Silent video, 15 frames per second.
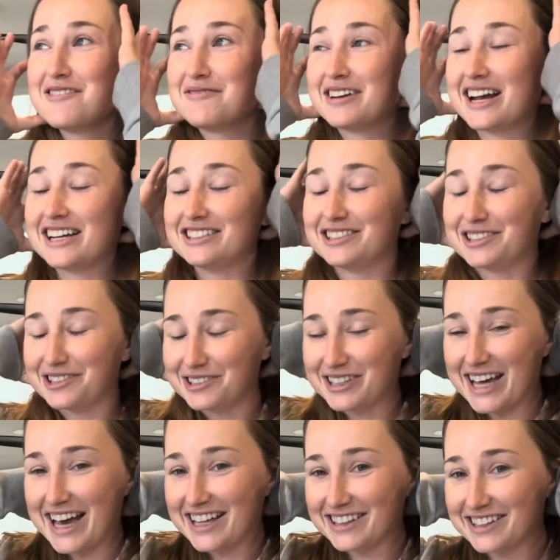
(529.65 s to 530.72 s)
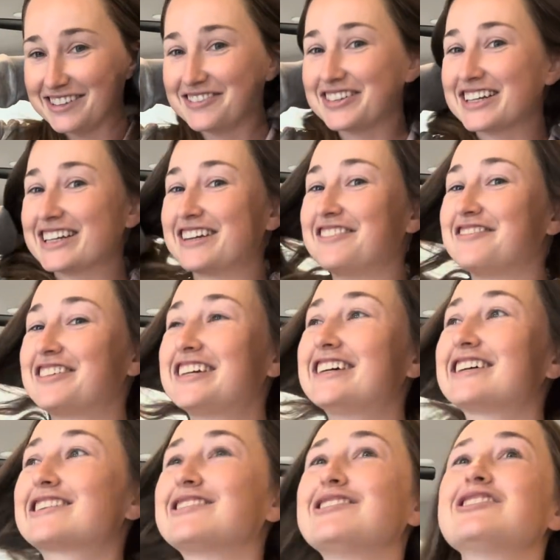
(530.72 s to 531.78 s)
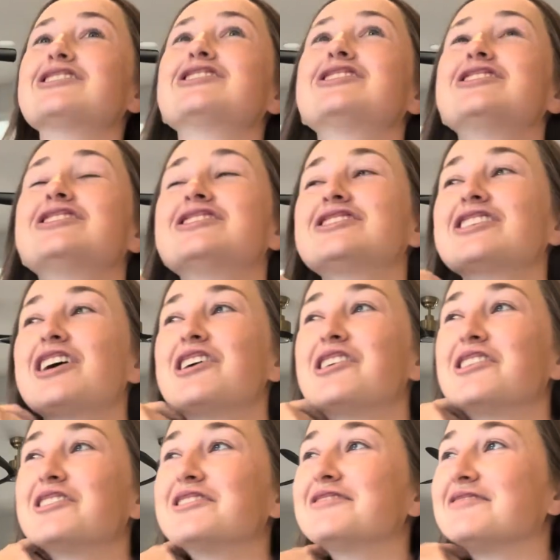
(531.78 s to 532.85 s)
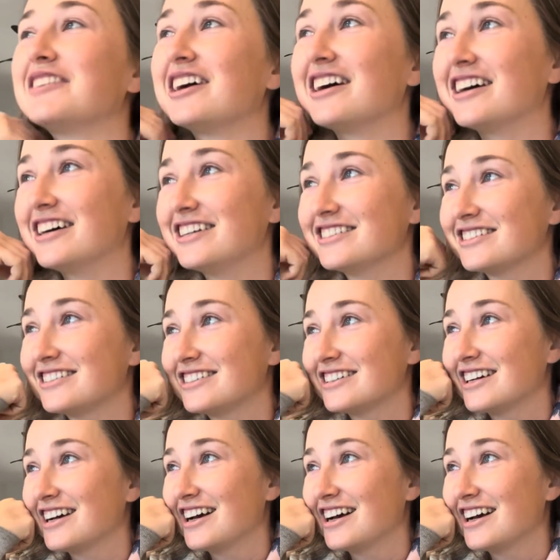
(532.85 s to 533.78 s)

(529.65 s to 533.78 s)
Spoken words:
But I do that living in a vehicle so much.